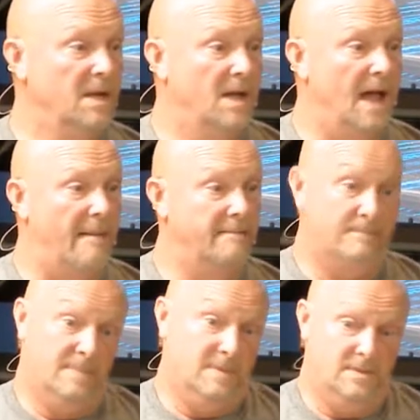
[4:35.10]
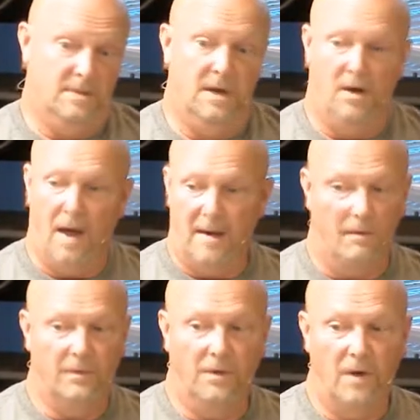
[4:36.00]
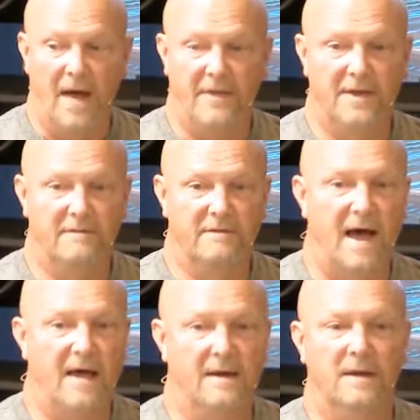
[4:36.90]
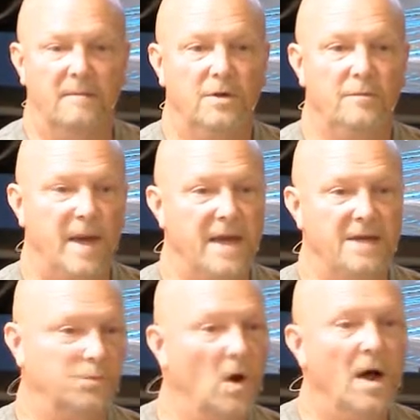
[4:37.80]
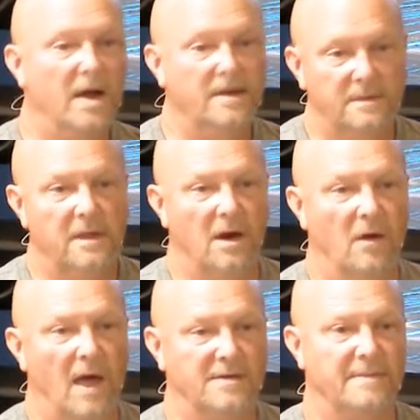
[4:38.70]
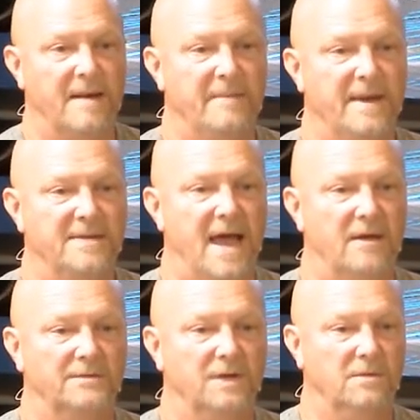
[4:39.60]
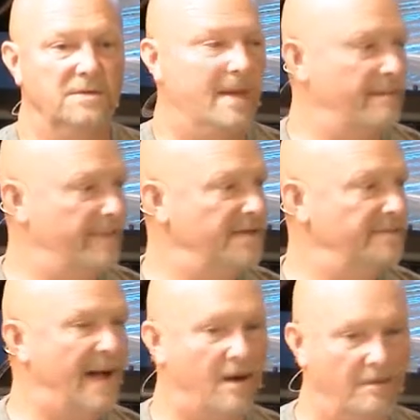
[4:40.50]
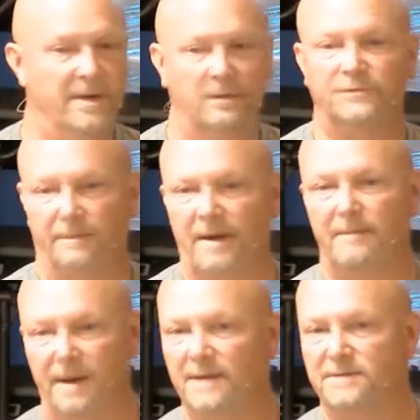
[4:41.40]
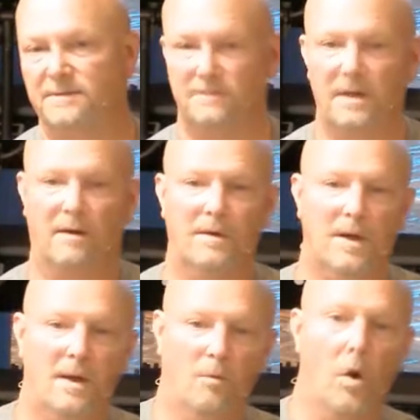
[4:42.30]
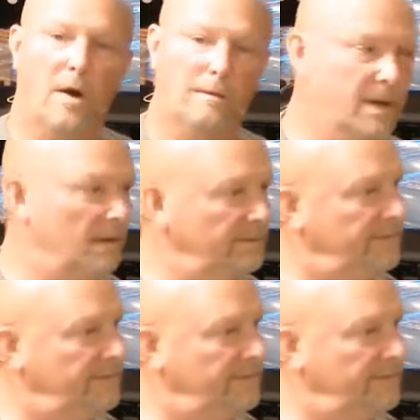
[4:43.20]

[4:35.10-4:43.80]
I'm, you know, I don't know how they divide up who pays what. You know, like somebody pays the house note, and somebody pays the power bill, and somebody pays the, you know, water bill, and